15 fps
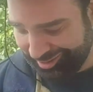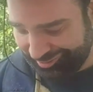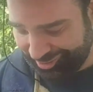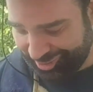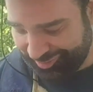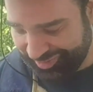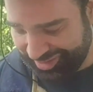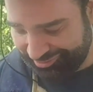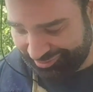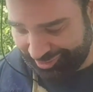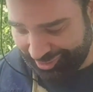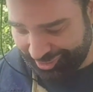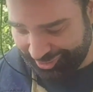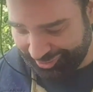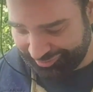from the
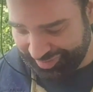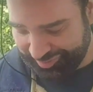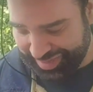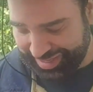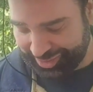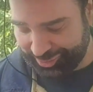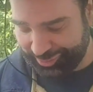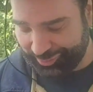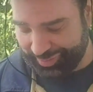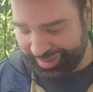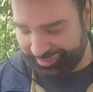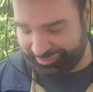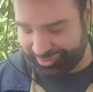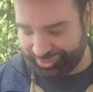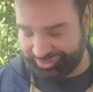floor of the balcony
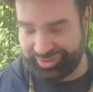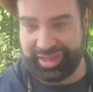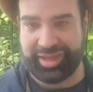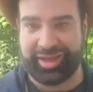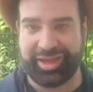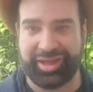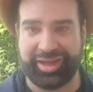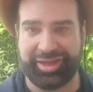where I've got the